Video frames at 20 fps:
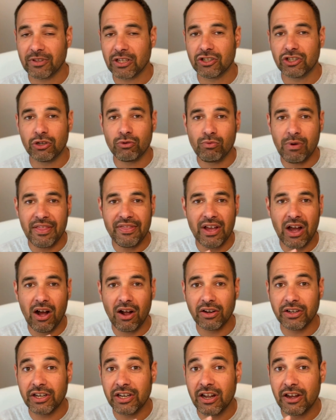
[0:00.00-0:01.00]
So when the
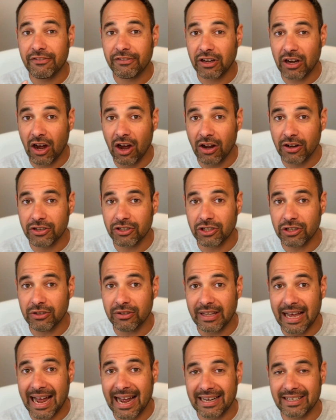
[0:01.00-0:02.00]
ulnar nerve can't do
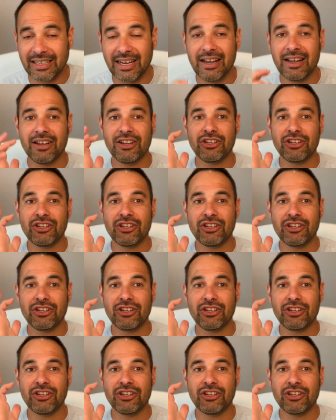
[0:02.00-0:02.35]
that,